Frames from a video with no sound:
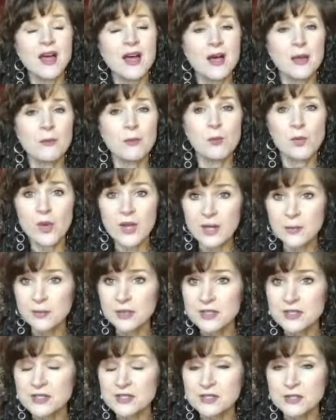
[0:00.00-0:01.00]
um, what I'm
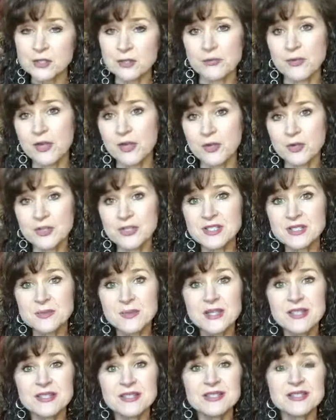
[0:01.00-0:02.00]
going to serve on
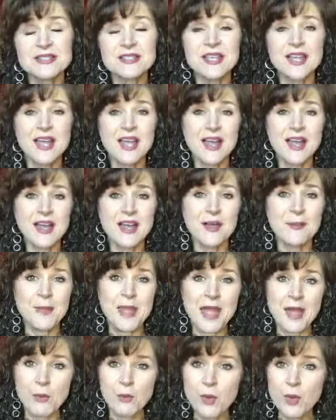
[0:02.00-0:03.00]
Christmas, um,
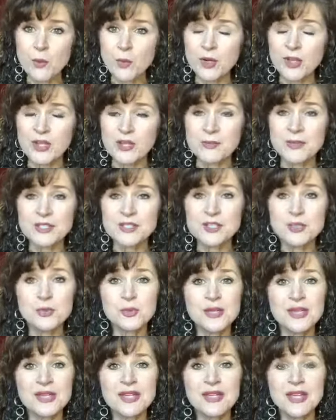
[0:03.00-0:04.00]
how what we're going to be
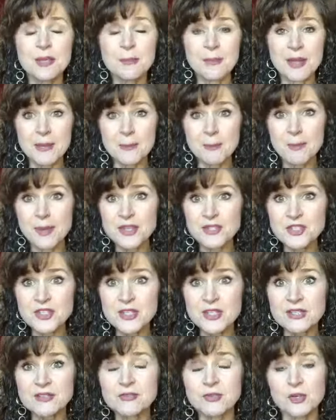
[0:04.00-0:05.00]
doing, and my
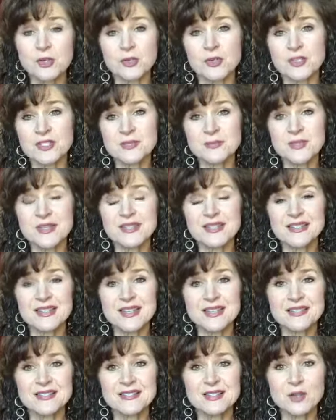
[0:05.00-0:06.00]
budget for Christmas.
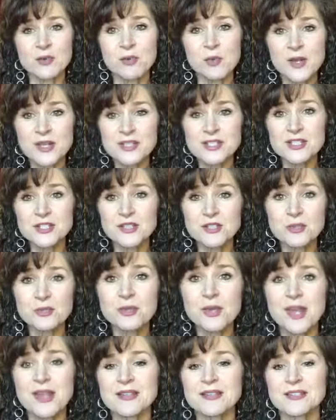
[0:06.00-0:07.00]
And so, what do you
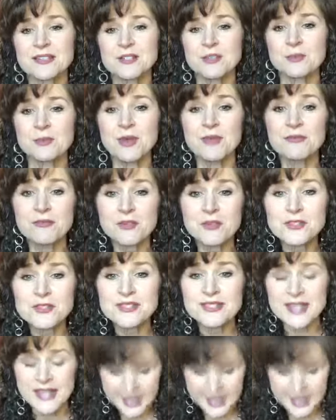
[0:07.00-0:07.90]
guys do? But first,